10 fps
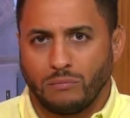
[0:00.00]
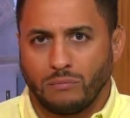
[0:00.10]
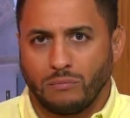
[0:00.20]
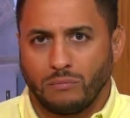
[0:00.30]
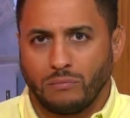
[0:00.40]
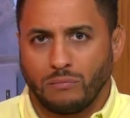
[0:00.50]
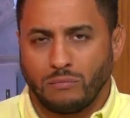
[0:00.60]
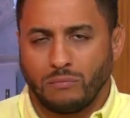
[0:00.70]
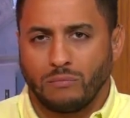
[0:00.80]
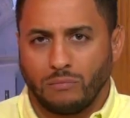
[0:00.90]

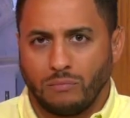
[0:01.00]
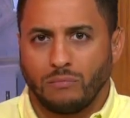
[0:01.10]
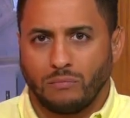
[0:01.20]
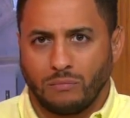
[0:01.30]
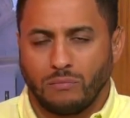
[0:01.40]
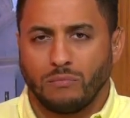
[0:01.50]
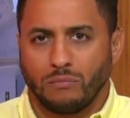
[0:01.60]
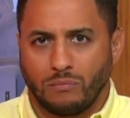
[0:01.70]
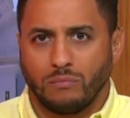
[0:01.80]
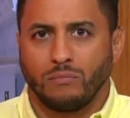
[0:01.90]

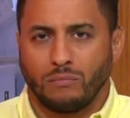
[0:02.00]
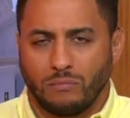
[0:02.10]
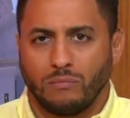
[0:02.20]
(not speaking)